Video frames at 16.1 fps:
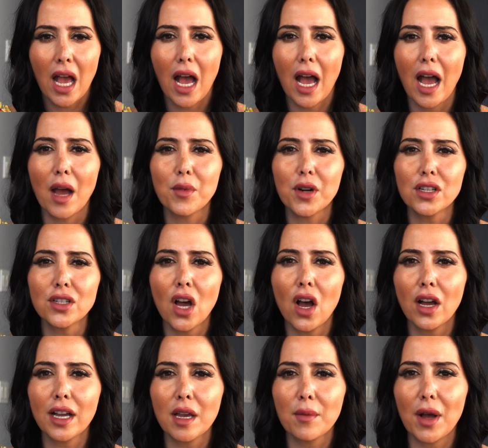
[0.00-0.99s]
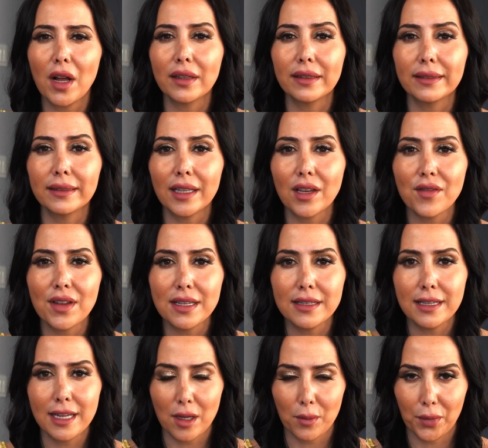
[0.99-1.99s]
I'm going to talk about
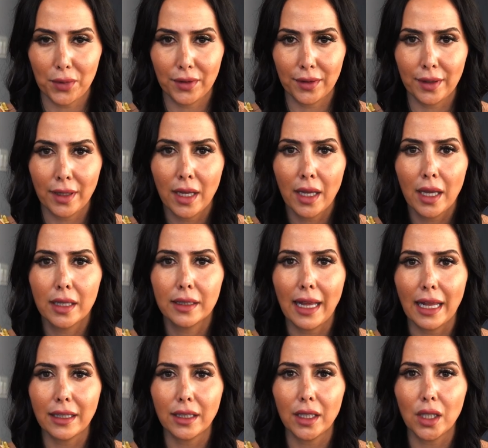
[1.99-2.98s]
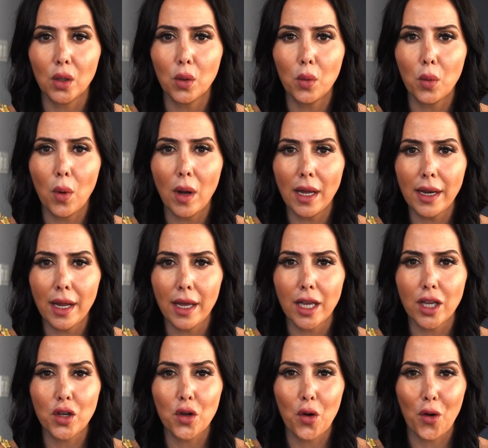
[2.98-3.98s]
7 tips that you want
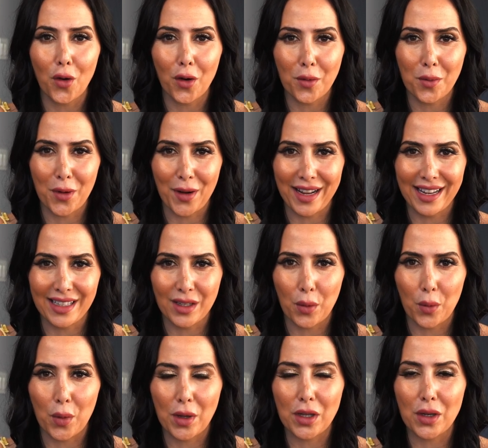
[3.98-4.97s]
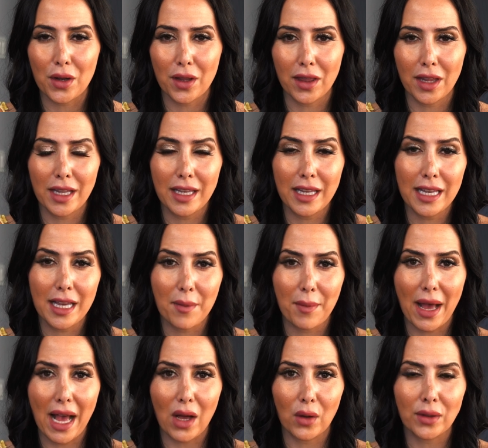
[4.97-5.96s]
to incorporate when you're thinking
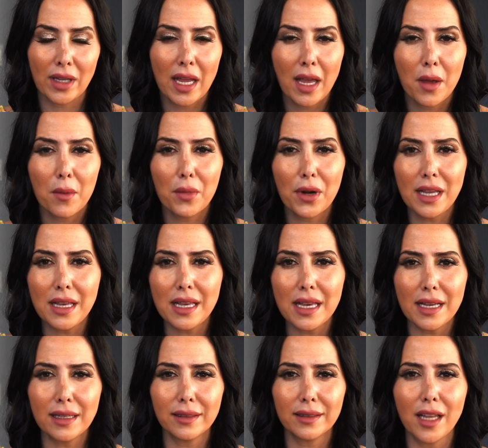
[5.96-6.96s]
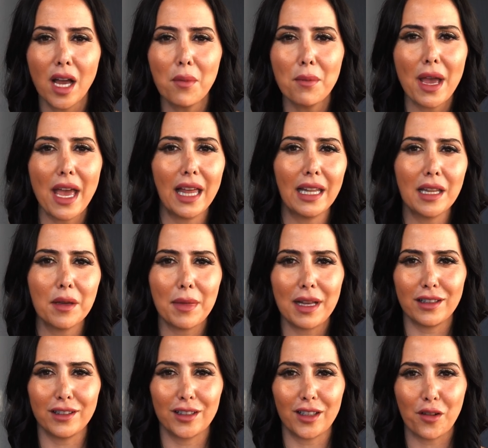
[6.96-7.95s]
about bringing some
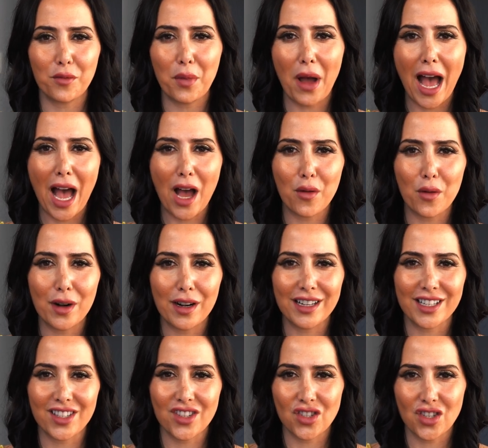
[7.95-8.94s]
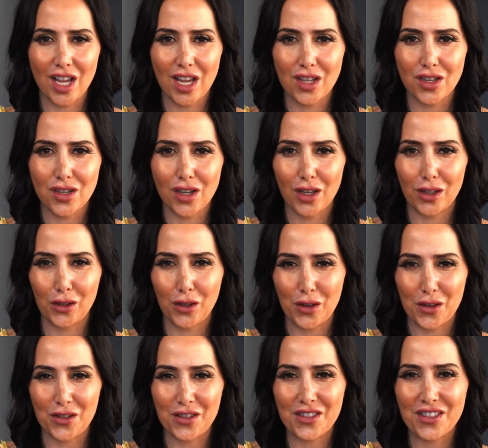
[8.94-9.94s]
elements of power exchange into
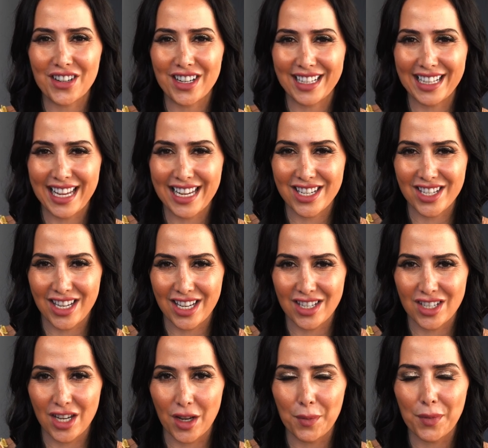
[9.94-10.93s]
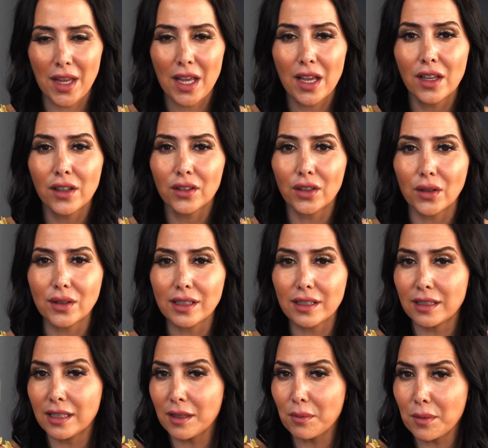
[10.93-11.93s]
your relationship. So the
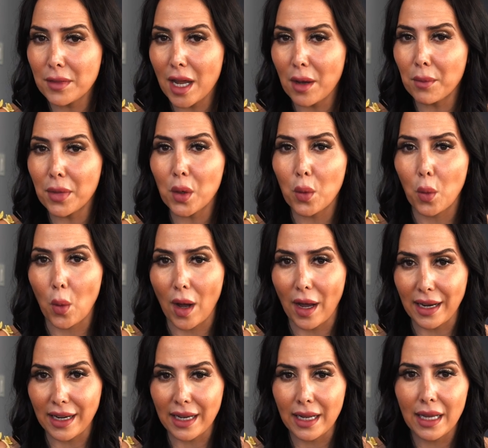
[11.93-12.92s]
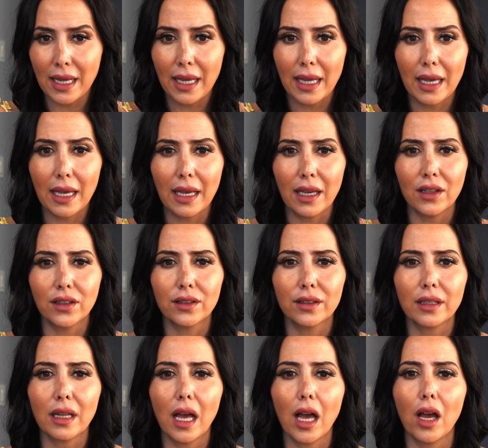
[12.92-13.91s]
tip number 1
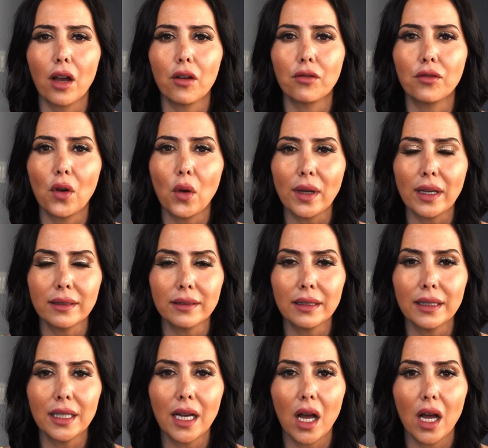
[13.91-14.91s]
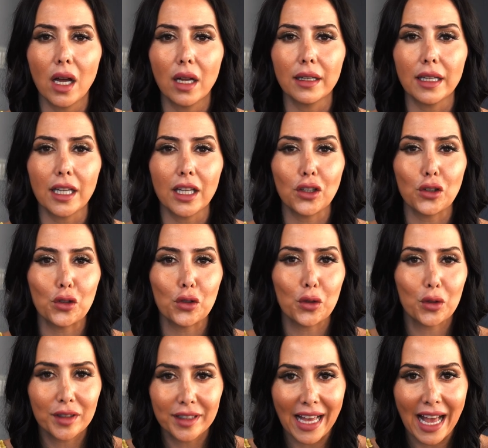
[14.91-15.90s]
is focusing on
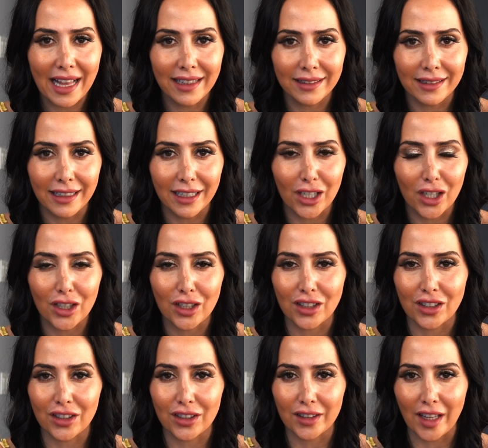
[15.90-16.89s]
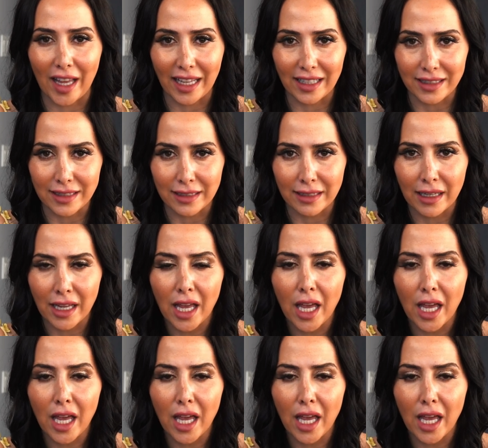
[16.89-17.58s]
enthusiastic consent.